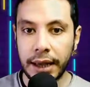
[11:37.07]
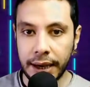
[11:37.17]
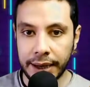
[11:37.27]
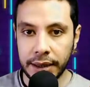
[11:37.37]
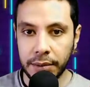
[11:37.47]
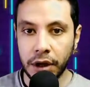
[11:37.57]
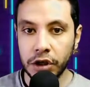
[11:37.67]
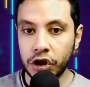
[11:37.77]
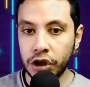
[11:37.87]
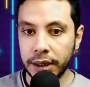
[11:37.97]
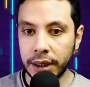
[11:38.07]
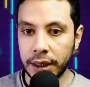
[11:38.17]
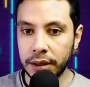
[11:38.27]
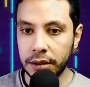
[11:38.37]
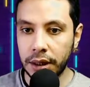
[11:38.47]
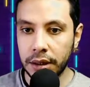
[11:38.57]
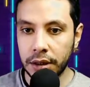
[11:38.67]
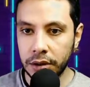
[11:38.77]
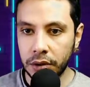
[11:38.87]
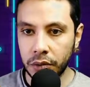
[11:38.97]
and my check-in
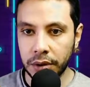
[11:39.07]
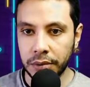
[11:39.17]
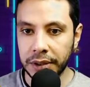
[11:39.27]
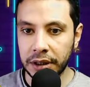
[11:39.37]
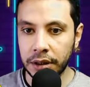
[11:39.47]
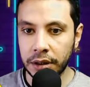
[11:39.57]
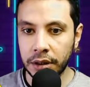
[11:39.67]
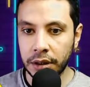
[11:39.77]
date will be